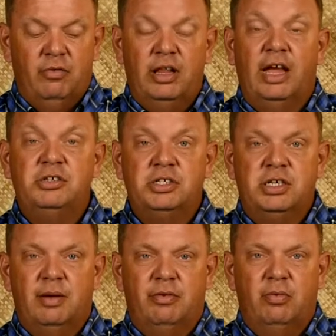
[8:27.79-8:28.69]

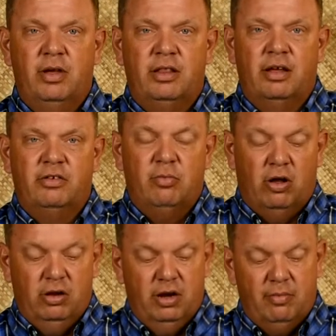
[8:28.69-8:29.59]
relationships with a
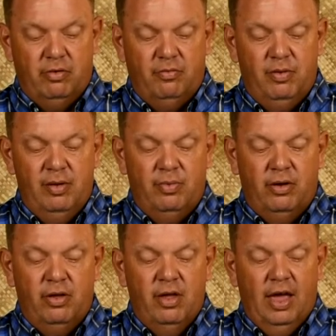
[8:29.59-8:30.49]
smaller number of
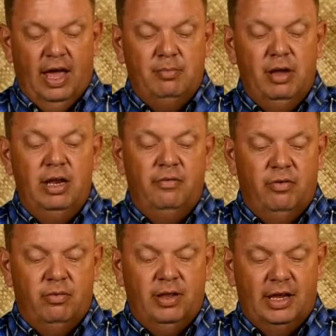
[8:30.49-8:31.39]
people and
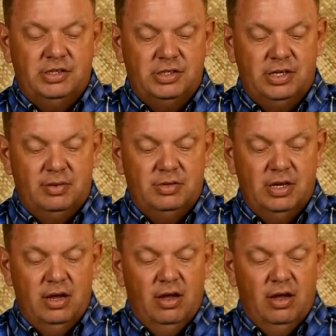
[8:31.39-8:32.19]
meaningful relationships.